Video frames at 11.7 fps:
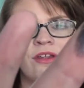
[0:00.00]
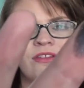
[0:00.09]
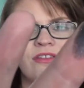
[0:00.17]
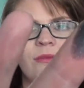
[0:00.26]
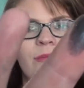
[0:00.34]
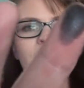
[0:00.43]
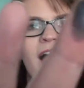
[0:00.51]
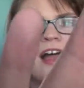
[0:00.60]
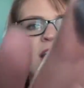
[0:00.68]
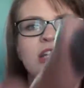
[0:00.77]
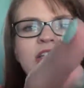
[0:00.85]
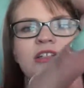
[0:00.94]
It's a
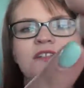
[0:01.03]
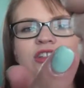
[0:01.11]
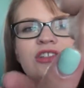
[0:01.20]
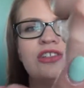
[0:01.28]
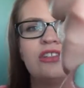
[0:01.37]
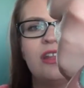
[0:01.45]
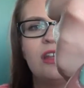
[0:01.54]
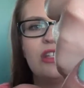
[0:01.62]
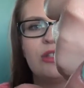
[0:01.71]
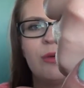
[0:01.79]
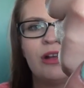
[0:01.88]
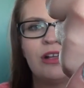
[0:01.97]
black, like,
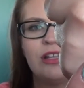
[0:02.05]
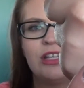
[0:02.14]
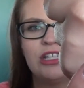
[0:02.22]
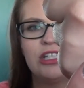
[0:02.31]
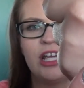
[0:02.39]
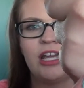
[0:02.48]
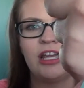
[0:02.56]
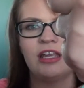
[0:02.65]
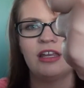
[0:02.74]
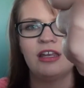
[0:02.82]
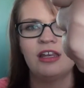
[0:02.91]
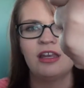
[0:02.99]
sparkly
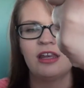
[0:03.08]
shade.